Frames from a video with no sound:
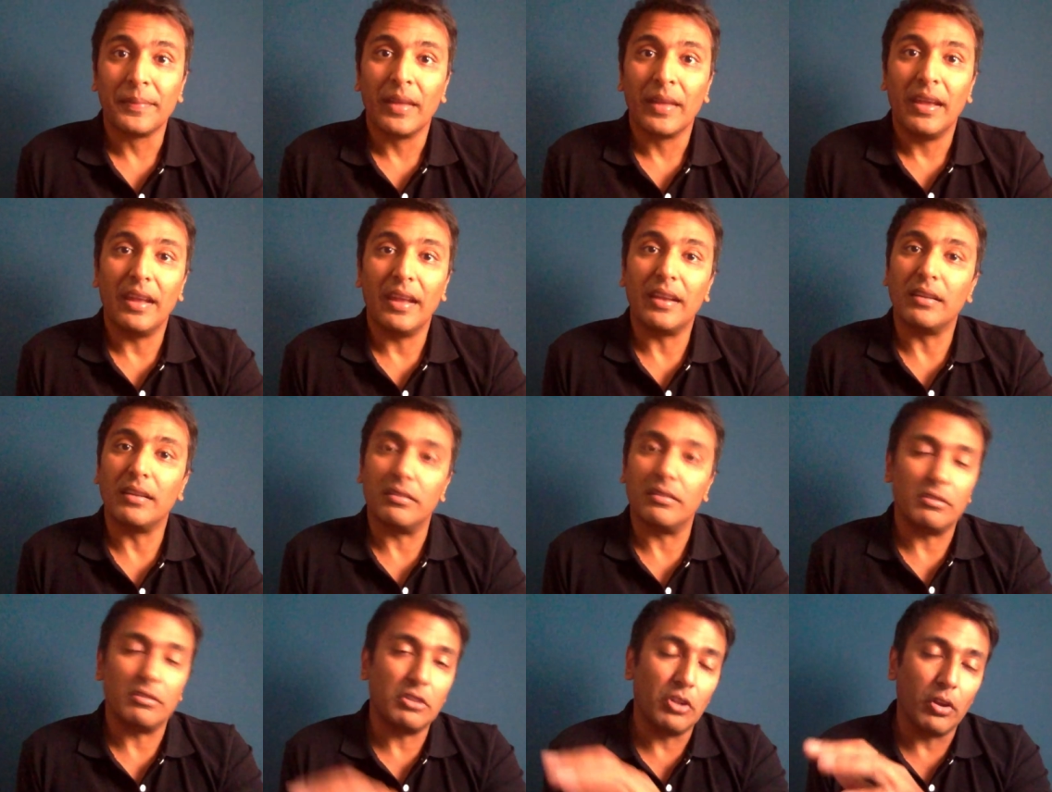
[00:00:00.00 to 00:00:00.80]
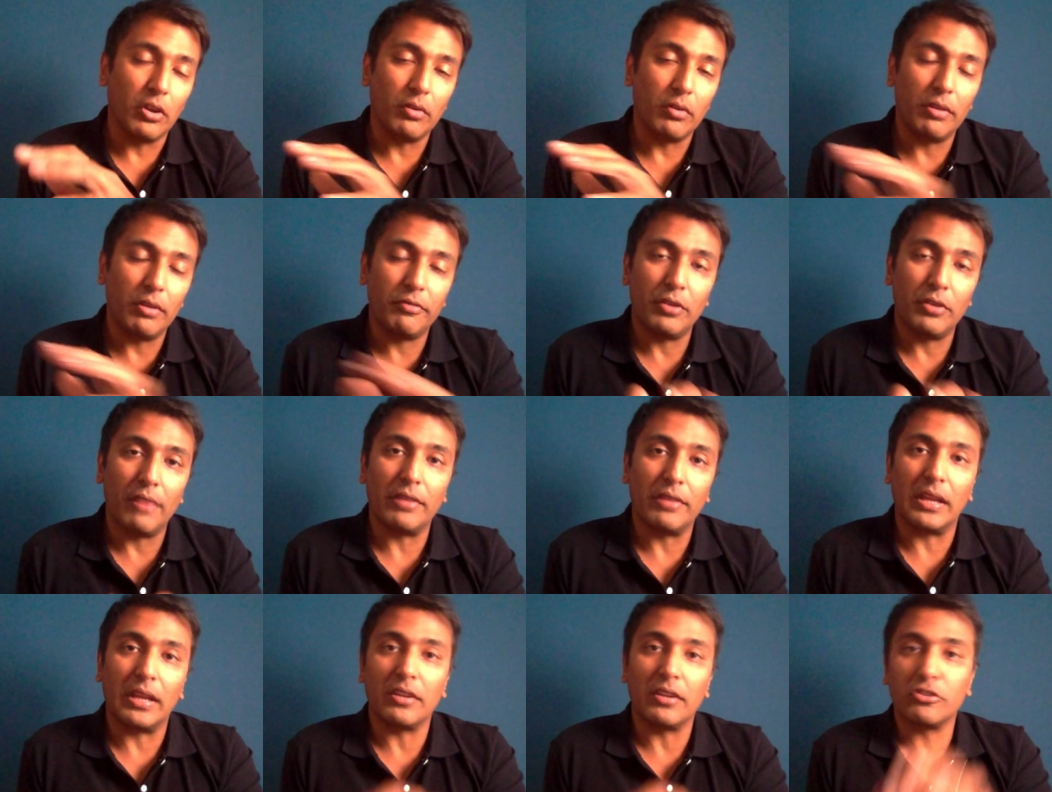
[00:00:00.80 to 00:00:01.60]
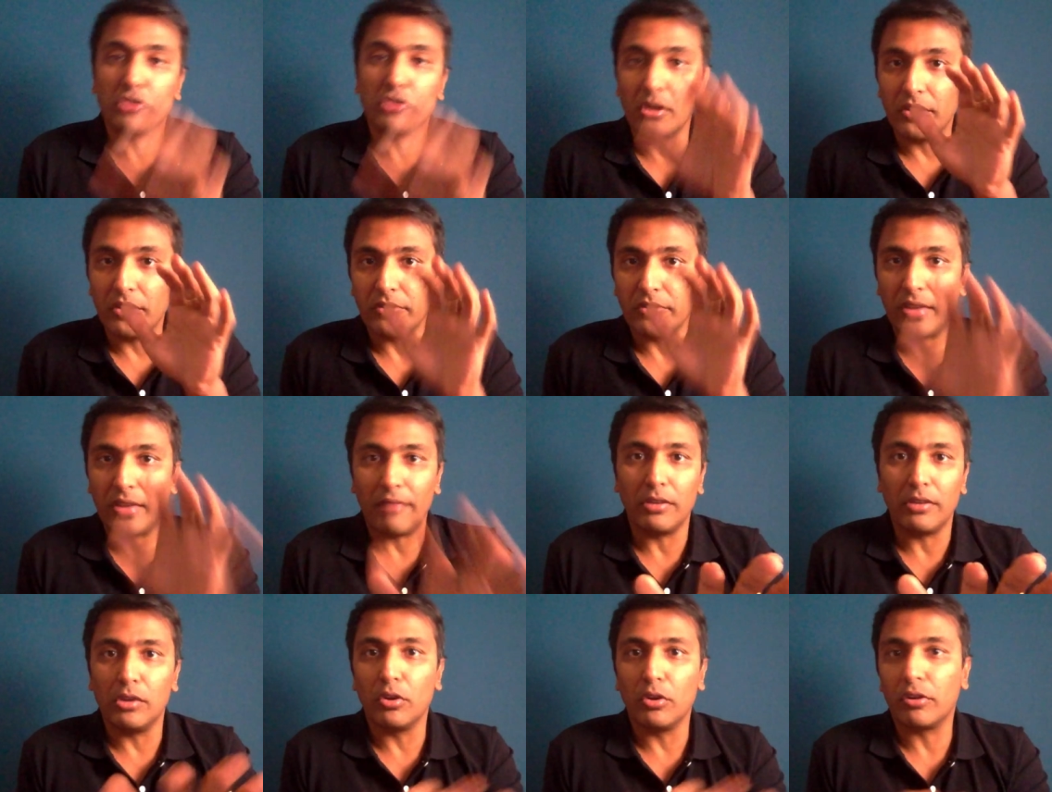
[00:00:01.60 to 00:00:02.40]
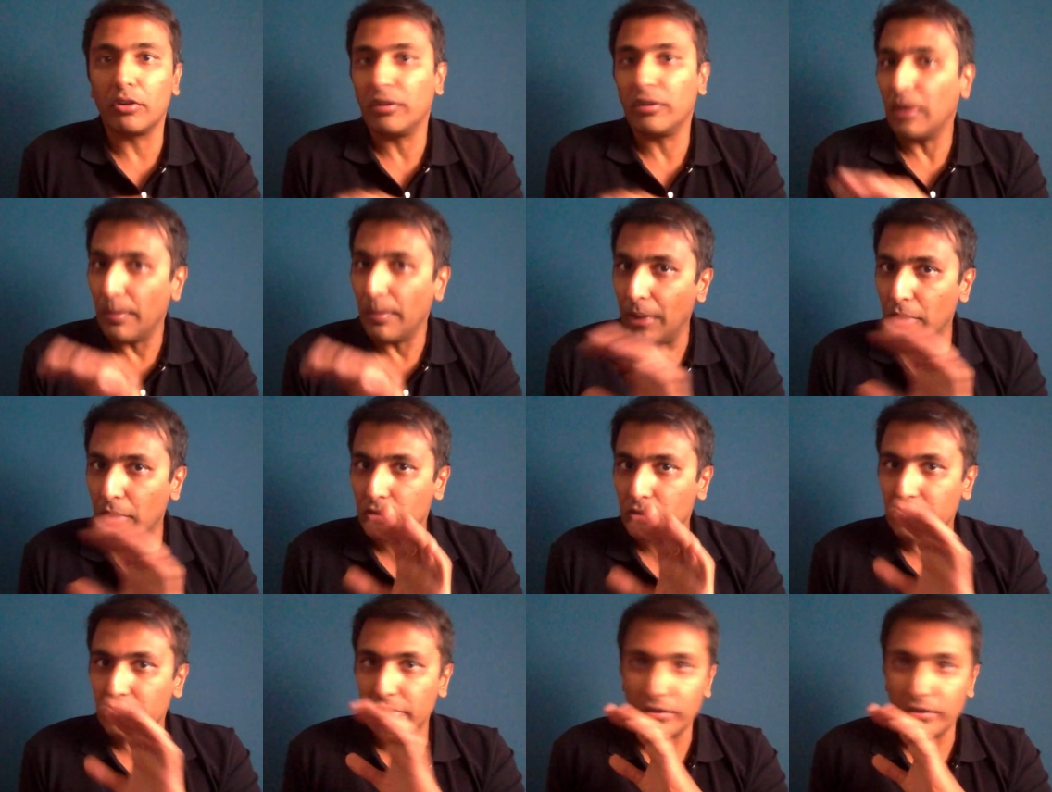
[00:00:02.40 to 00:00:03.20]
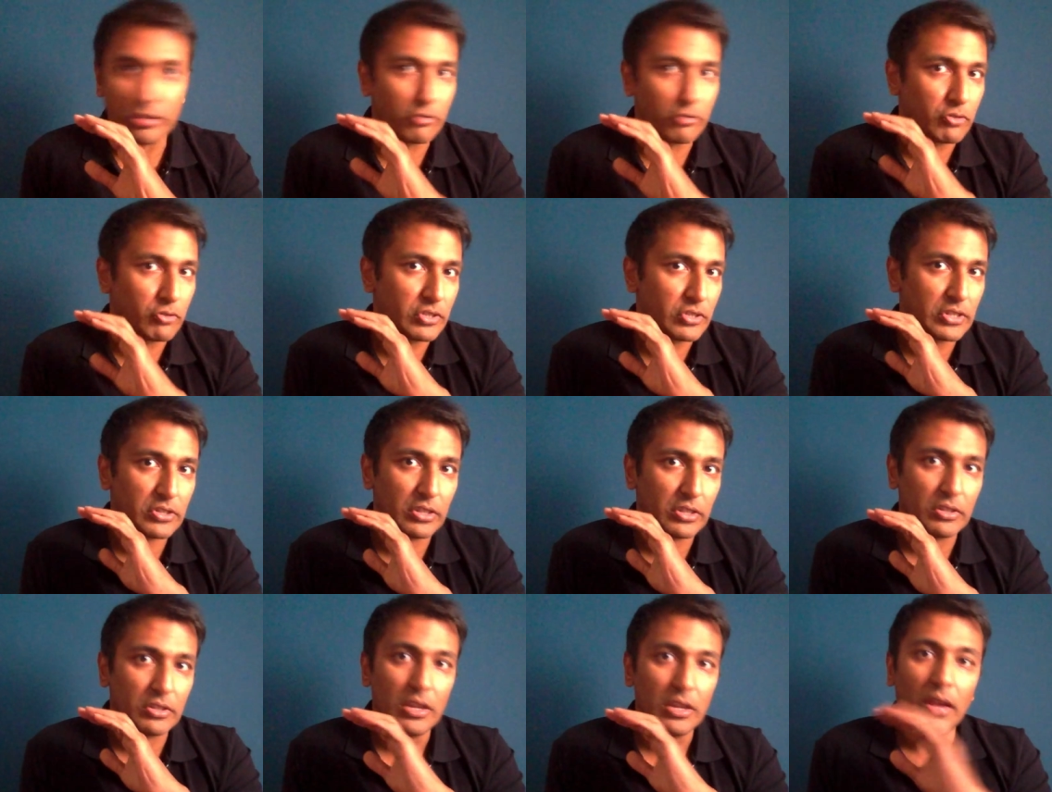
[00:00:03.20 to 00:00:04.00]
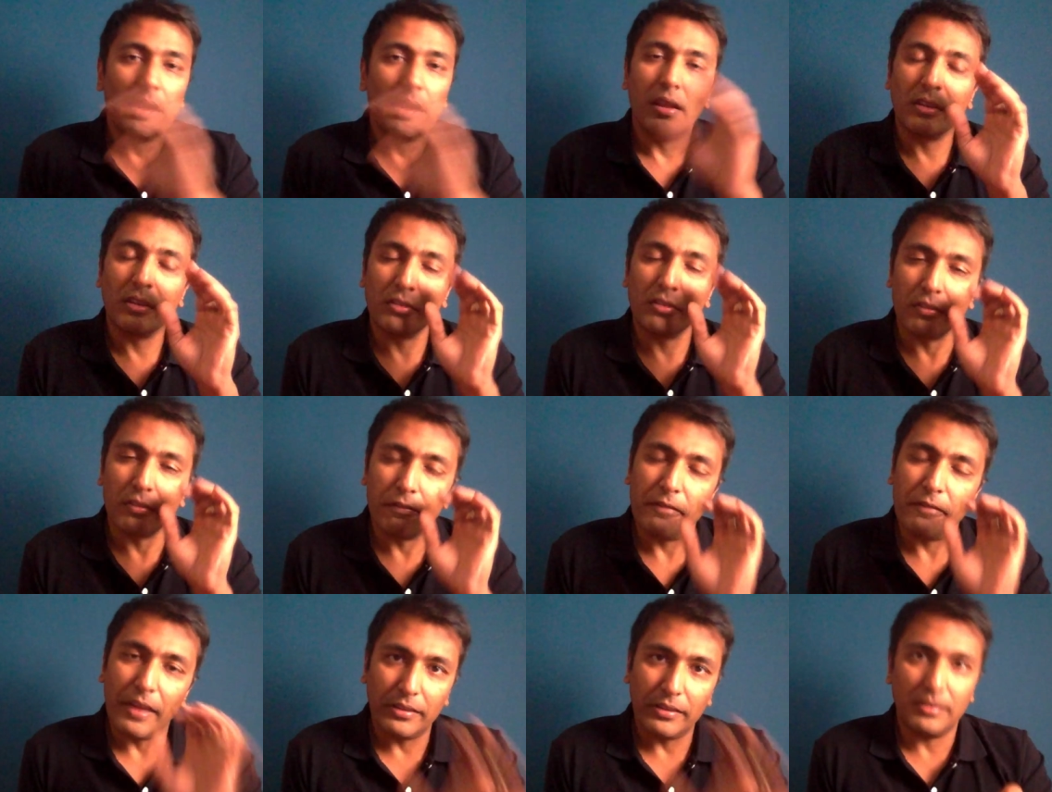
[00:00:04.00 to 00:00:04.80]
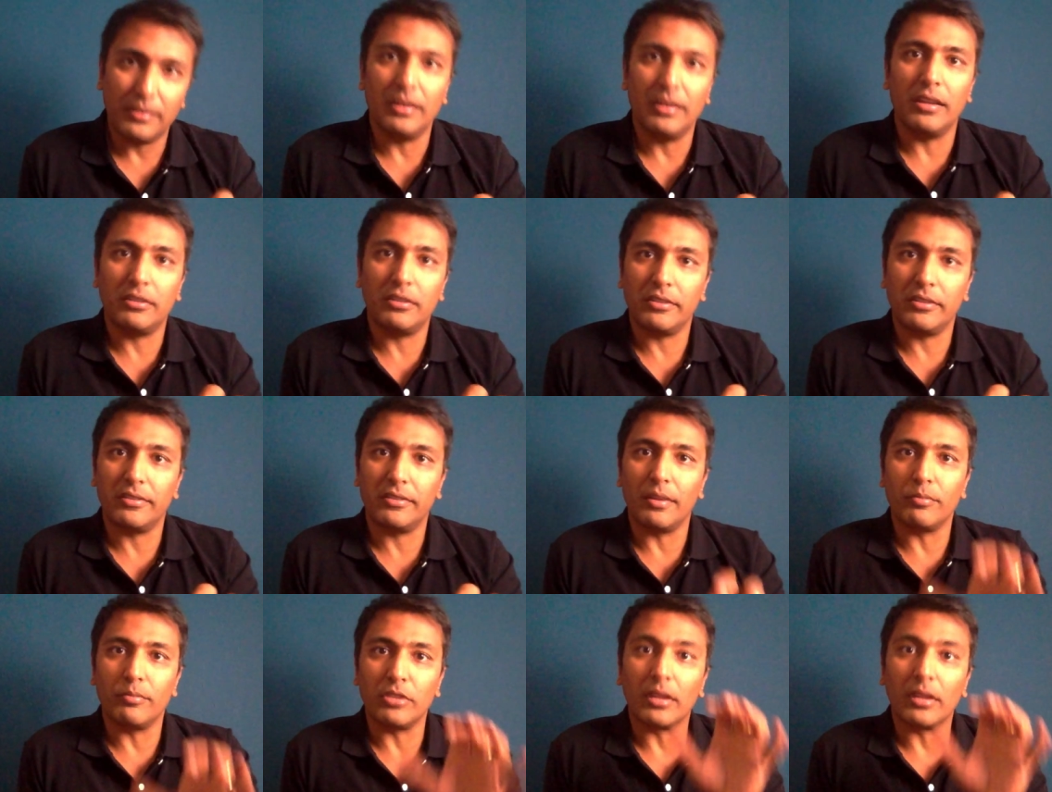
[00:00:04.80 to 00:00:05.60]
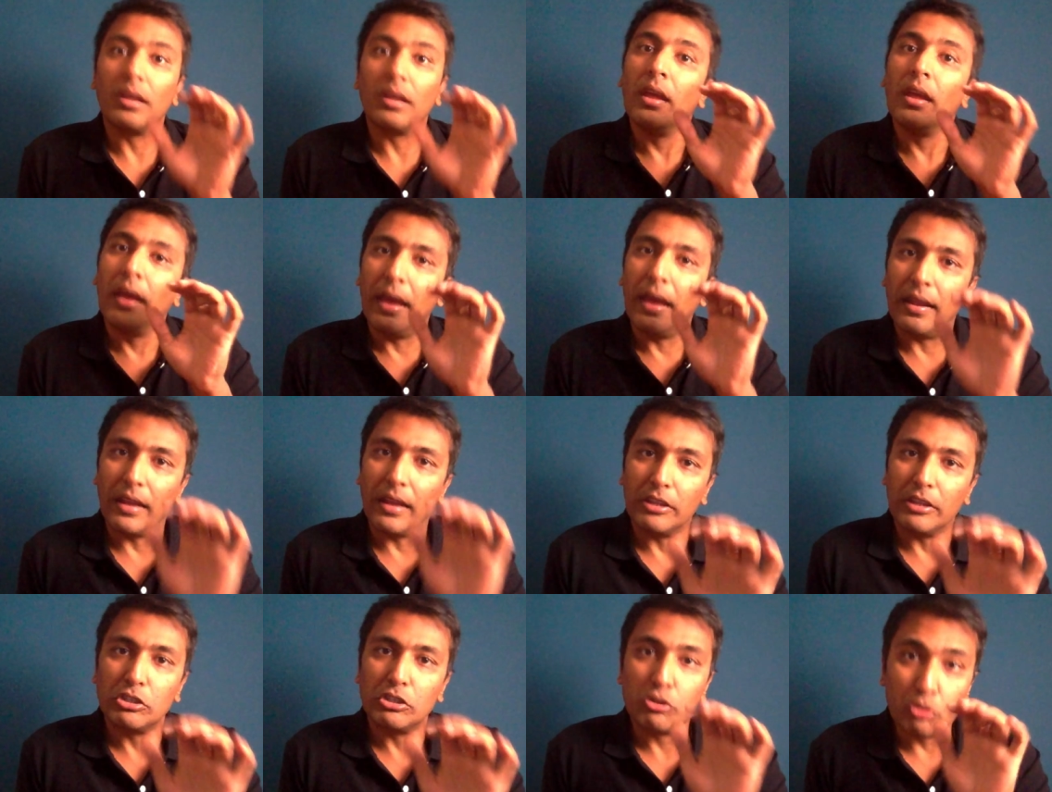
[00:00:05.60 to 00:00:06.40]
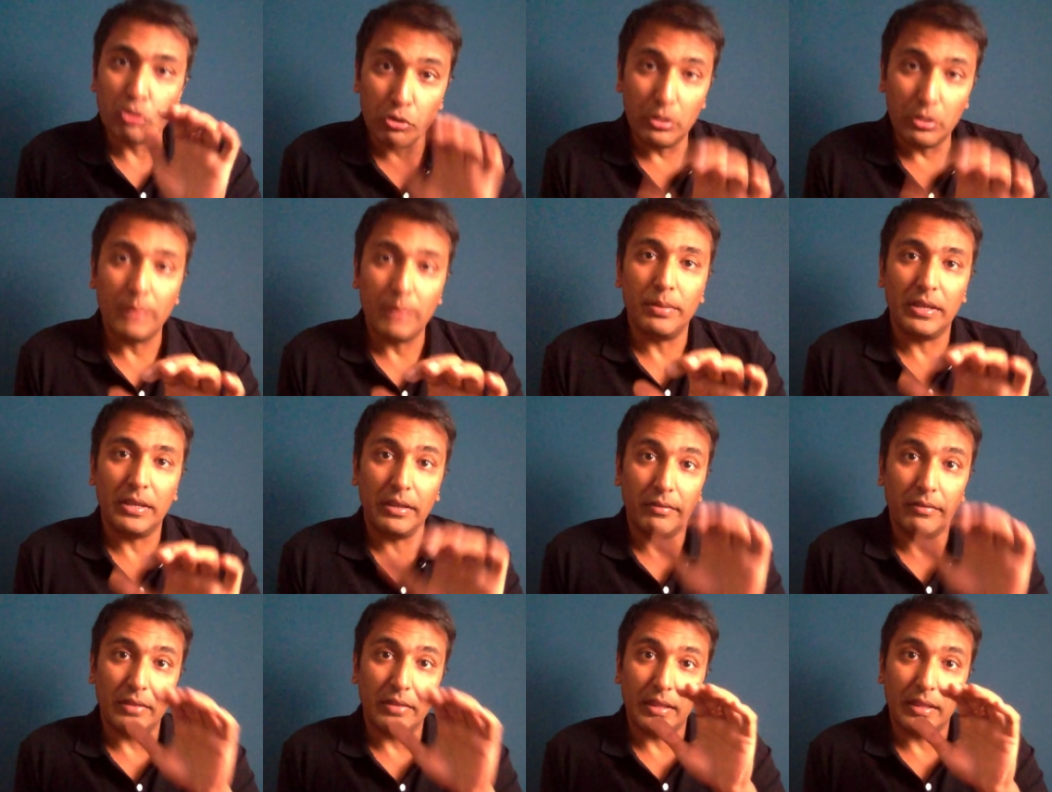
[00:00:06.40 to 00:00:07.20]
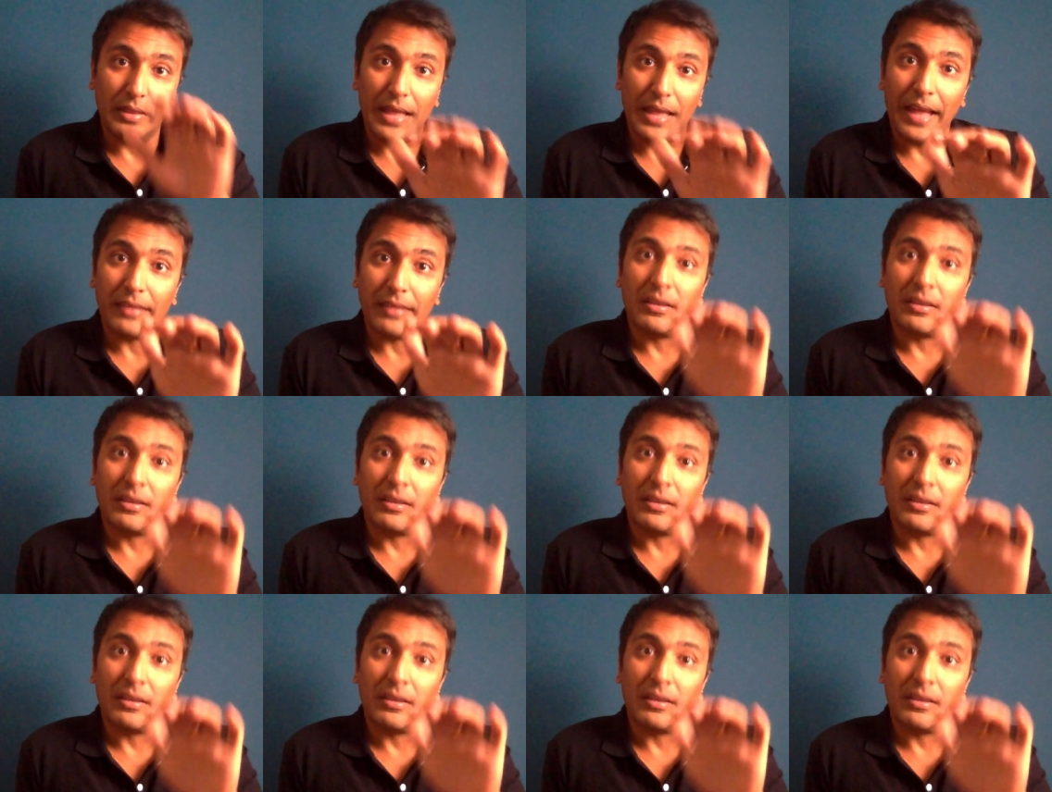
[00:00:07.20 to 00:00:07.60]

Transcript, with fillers: And, you know, if you ever get a chance, have a look about insulin resistance. It is a fascinating subject. And I truly believe that that